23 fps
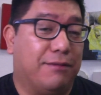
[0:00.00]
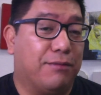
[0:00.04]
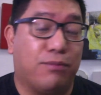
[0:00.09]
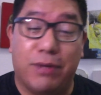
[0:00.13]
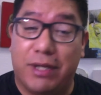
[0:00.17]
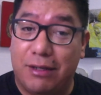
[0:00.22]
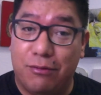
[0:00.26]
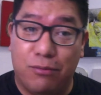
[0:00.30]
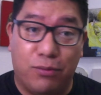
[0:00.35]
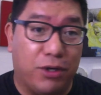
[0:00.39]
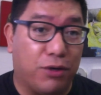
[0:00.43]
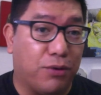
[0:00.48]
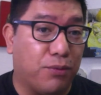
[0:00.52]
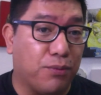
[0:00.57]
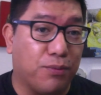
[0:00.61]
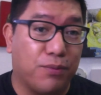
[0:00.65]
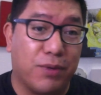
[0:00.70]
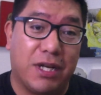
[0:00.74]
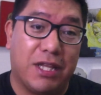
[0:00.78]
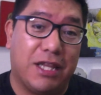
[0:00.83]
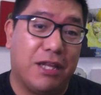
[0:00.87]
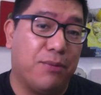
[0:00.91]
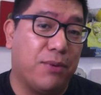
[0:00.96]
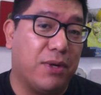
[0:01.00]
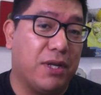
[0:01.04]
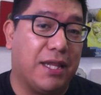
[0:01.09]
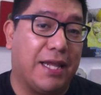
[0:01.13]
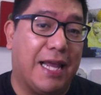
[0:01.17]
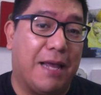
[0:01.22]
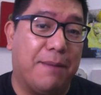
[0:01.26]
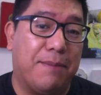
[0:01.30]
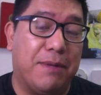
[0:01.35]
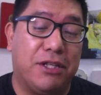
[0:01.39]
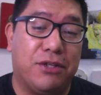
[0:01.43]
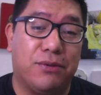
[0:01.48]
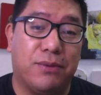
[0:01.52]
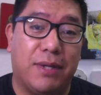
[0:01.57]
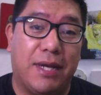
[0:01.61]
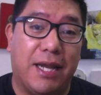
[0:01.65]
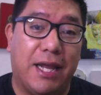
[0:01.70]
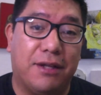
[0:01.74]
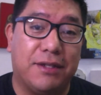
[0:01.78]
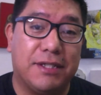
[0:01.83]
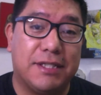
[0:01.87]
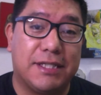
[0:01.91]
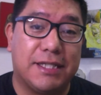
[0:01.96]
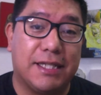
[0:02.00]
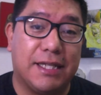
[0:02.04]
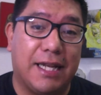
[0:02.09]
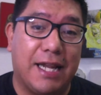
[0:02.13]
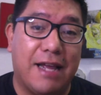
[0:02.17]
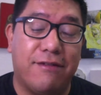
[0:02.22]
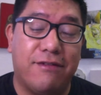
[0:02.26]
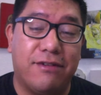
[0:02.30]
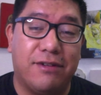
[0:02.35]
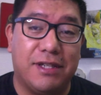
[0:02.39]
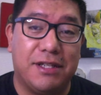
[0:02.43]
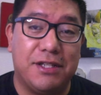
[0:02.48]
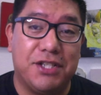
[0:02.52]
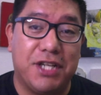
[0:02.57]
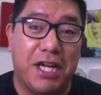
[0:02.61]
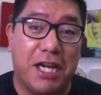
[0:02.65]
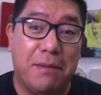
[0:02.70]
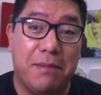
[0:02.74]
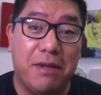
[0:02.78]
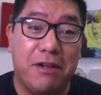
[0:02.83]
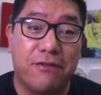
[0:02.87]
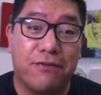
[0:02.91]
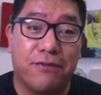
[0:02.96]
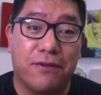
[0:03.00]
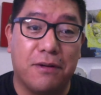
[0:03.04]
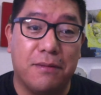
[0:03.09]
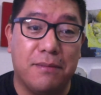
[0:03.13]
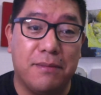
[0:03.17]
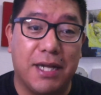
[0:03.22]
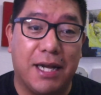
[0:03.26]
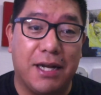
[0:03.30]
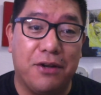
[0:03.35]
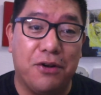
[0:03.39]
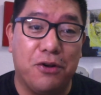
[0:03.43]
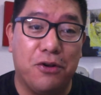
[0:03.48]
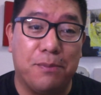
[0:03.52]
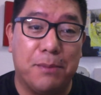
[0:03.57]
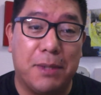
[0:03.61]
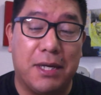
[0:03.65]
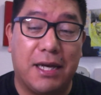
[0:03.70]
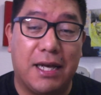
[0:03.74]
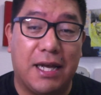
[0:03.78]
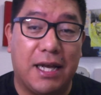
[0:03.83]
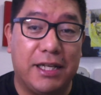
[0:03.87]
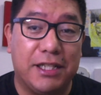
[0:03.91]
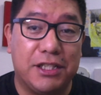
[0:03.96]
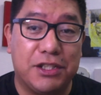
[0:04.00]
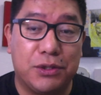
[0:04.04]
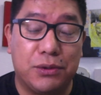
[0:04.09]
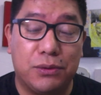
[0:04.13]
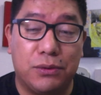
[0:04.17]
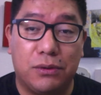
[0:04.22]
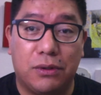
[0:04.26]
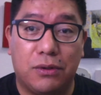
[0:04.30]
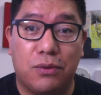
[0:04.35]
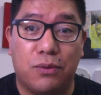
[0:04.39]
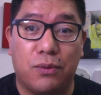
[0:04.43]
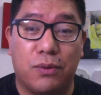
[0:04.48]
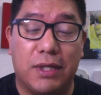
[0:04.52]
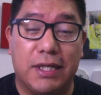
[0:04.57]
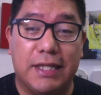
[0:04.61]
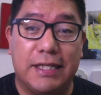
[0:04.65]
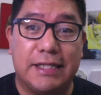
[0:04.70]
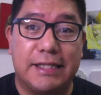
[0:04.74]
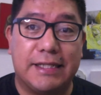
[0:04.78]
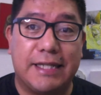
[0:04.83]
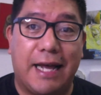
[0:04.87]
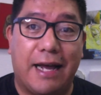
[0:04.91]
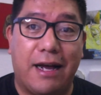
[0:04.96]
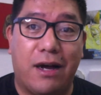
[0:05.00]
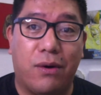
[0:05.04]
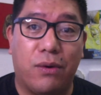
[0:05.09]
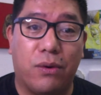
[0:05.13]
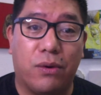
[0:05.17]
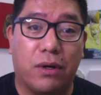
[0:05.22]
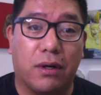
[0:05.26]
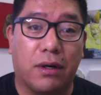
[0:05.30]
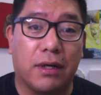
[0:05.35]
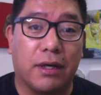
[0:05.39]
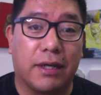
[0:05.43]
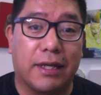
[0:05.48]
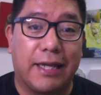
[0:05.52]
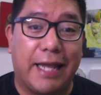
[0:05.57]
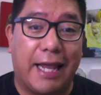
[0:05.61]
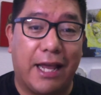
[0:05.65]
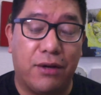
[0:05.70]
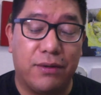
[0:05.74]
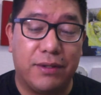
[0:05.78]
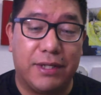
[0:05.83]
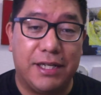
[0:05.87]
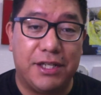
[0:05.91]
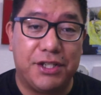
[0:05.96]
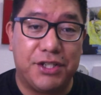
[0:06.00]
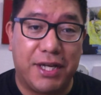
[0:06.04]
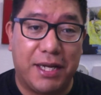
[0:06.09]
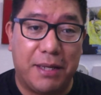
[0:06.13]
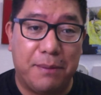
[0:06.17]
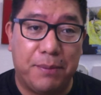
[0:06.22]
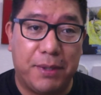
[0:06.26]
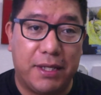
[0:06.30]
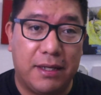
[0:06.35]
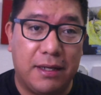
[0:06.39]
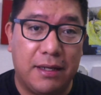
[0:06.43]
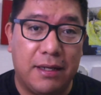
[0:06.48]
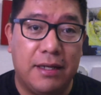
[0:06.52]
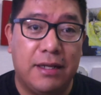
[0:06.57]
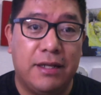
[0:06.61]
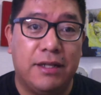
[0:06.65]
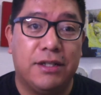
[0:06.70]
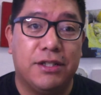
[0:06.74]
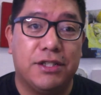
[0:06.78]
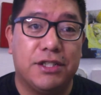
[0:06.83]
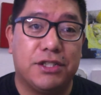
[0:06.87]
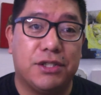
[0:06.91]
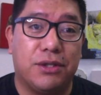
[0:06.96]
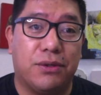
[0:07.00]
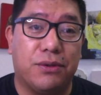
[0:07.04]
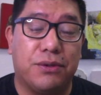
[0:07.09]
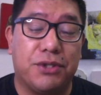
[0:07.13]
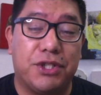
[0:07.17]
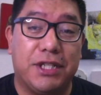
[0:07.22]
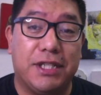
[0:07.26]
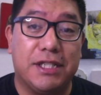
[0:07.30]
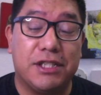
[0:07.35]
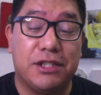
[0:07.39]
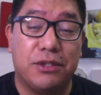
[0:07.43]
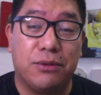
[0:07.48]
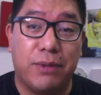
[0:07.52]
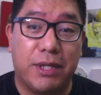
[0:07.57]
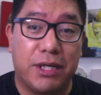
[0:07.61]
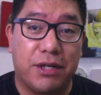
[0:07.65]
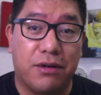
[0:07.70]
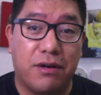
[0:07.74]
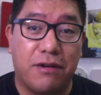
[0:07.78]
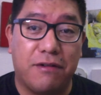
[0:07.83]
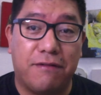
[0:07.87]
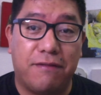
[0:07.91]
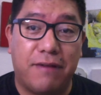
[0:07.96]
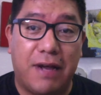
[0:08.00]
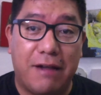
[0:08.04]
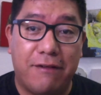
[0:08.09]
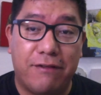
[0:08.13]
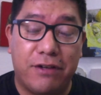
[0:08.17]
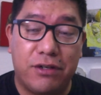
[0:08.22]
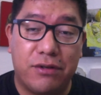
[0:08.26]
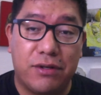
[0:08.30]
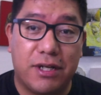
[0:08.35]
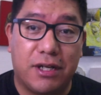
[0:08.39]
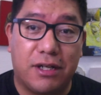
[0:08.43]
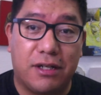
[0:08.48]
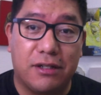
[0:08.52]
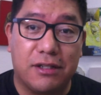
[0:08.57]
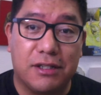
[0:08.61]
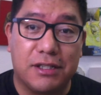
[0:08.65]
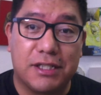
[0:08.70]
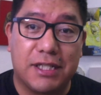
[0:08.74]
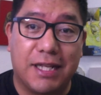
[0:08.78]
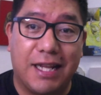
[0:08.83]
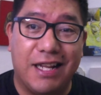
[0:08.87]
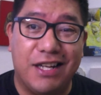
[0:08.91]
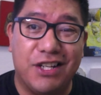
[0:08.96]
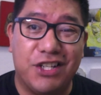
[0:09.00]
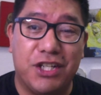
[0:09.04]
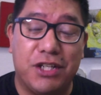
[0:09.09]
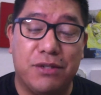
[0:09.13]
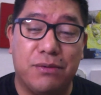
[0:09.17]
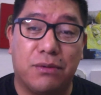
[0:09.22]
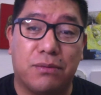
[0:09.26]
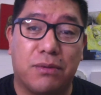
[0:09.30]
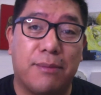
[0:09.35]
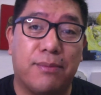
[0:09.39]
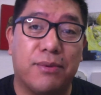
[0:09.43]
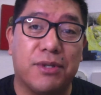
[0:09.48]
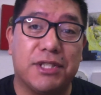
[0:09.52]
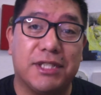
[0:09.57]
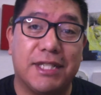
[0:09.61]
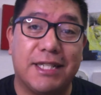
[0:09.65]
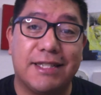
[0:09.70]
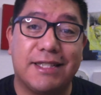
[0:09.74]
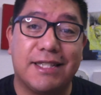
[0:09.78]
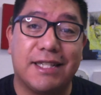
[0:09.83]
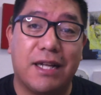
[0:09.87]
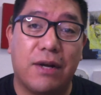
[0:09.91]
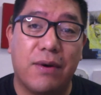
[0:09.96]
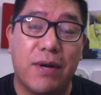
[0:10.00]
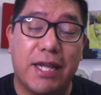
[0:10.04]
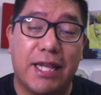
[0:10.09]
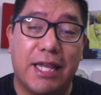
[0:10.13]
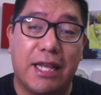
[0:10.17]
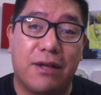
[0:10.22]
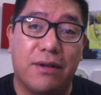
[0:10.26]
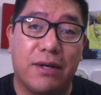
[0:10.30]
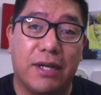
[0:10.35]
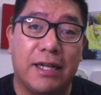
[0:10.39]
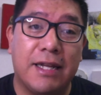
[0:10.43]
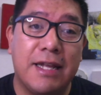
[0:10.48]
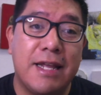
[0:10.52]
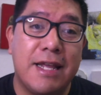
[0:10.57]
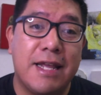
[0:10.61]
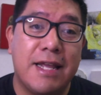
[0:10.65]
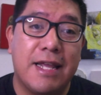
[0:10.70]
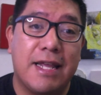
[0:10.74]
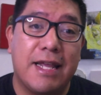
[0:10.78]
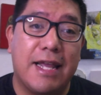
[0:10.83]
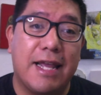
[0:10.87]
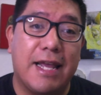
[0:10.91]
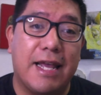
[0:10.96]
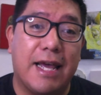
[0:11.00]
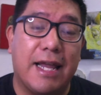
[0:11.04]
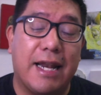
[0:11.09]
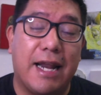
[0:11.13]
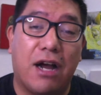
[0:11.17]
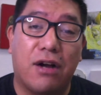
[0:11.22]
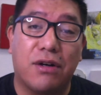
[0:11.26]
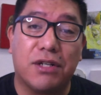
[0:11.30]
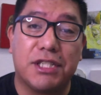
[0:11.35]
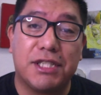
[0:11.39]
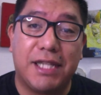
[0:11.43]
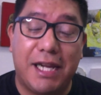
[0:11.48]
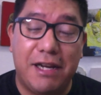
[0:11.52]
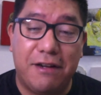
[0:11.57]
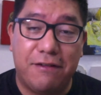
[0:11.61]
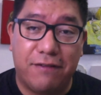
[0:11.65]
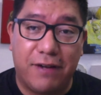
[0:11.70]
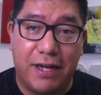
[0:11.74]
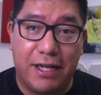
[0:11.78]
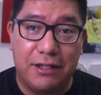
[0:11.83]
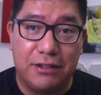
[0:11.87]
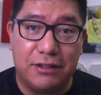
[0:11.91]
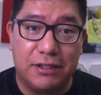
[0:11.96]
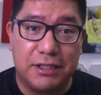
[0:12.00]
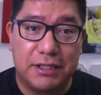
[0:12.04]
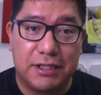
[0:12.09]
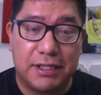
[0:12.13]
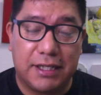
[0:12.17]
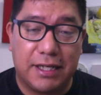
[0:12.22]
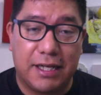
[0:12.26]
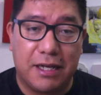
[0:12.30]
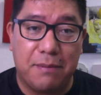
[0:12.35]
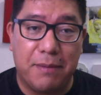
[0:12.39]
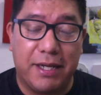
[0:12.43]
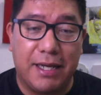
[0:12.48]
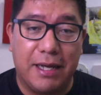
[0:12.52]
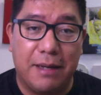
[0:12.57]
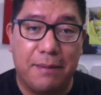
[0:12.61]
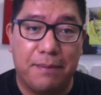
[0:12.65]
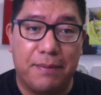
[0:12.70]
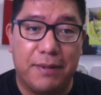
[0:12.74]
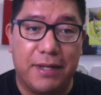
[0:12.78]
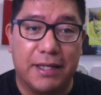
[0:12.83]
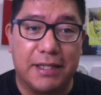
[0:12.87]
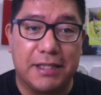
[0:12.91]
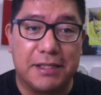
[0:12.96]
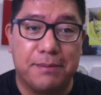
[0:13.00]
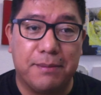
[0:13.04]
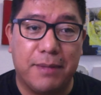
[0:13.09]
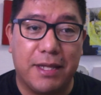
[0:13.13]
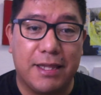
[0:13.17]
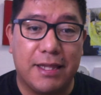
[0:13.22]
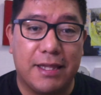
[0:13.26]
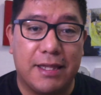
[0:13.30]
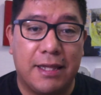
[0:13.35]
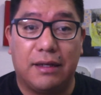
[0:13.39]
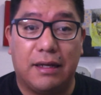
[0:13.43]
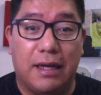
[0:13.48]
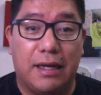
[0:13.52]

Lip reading: We're really, really happy to announce that Evelyn Jamie from Dinuba High School was our county champion. So she is the winner of $500, and she will represent Tulare County at our state finals coming up next month.